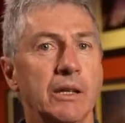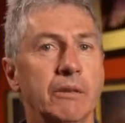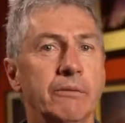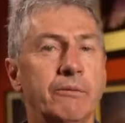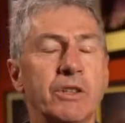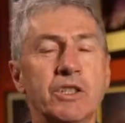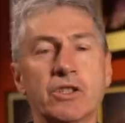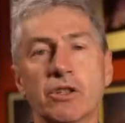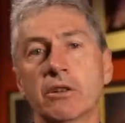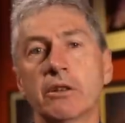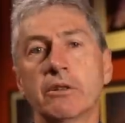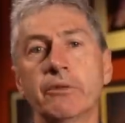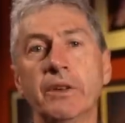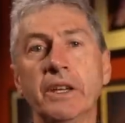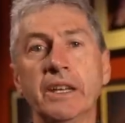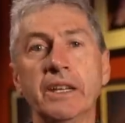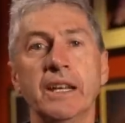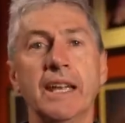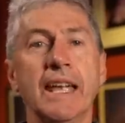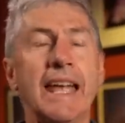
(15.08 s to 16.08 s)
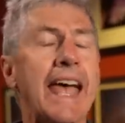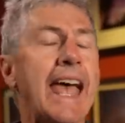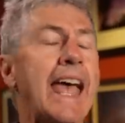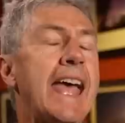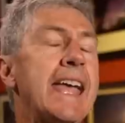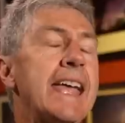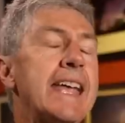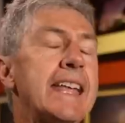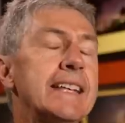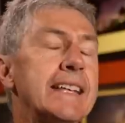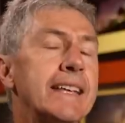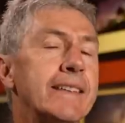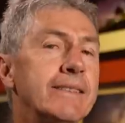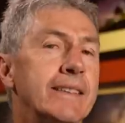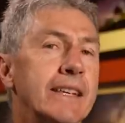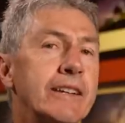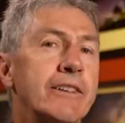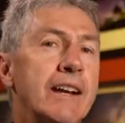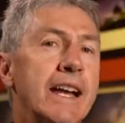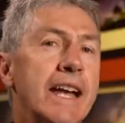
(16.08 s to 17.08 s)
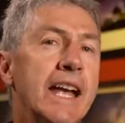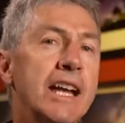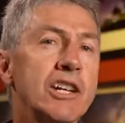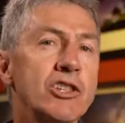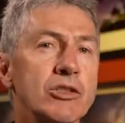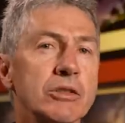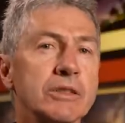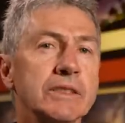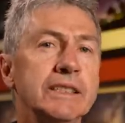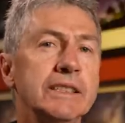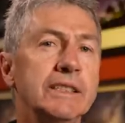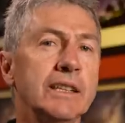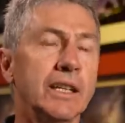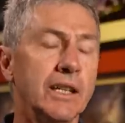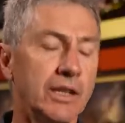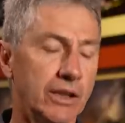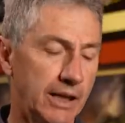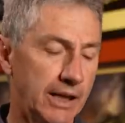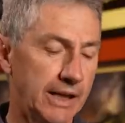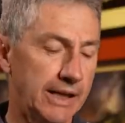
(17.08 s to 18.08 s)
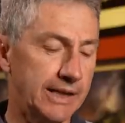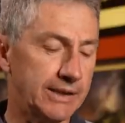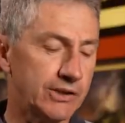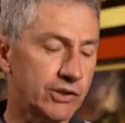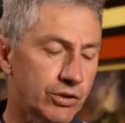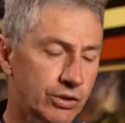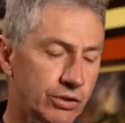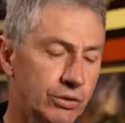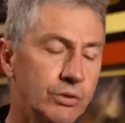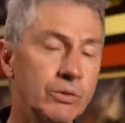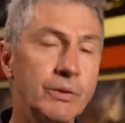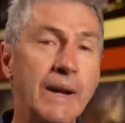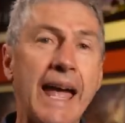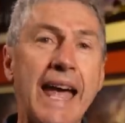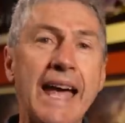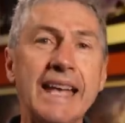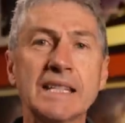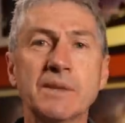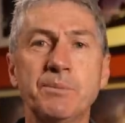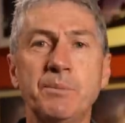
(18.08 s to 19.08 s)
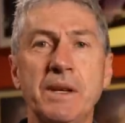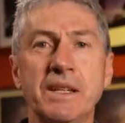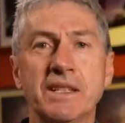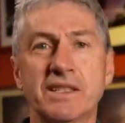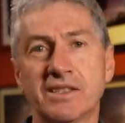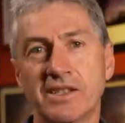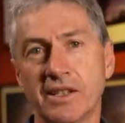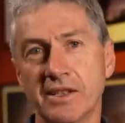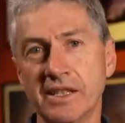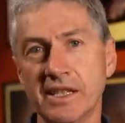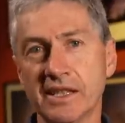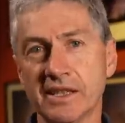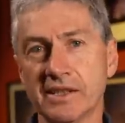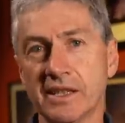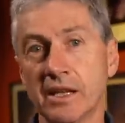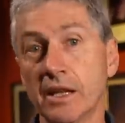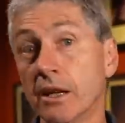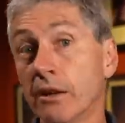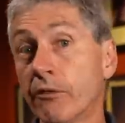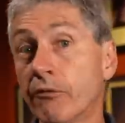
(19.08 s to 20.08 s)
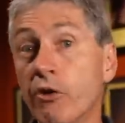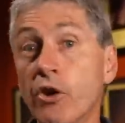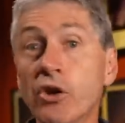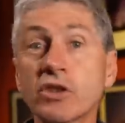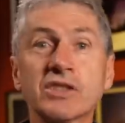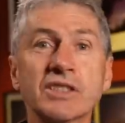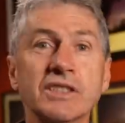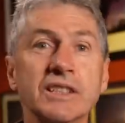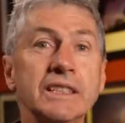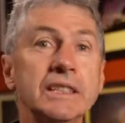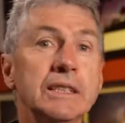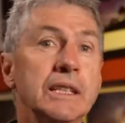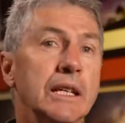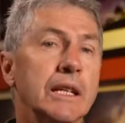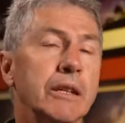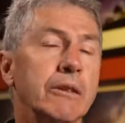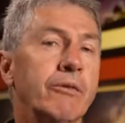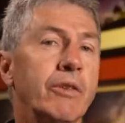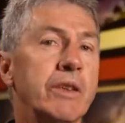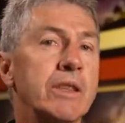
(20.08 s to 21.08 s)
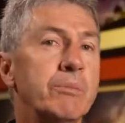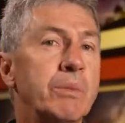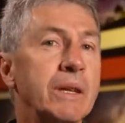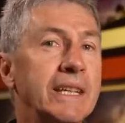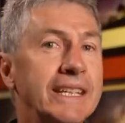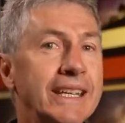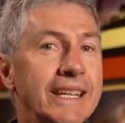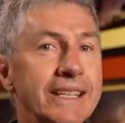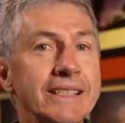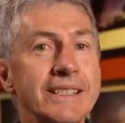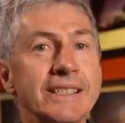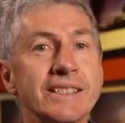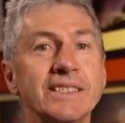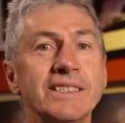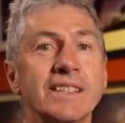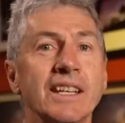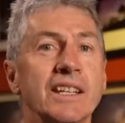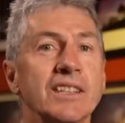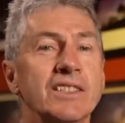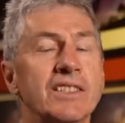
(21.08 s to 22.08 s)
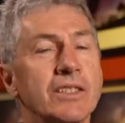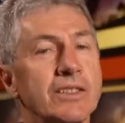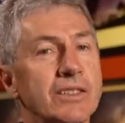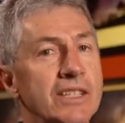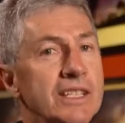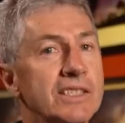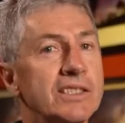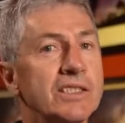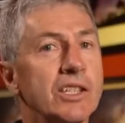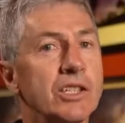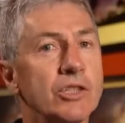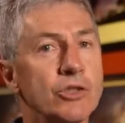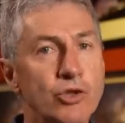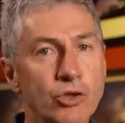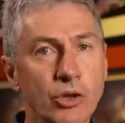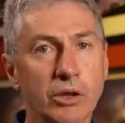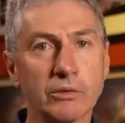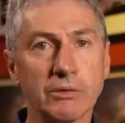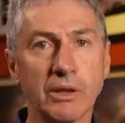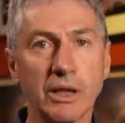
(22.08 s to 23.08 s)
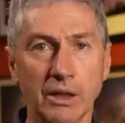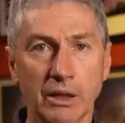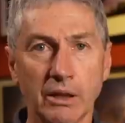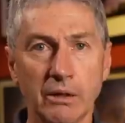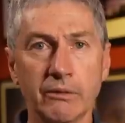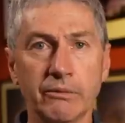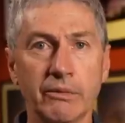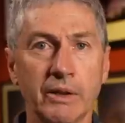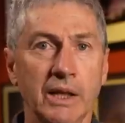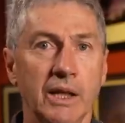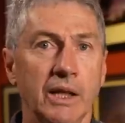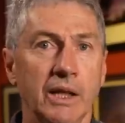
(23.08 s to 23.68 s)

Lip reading: photography. And there are actually two aspects to this. Firstly, for the beginners to this genre of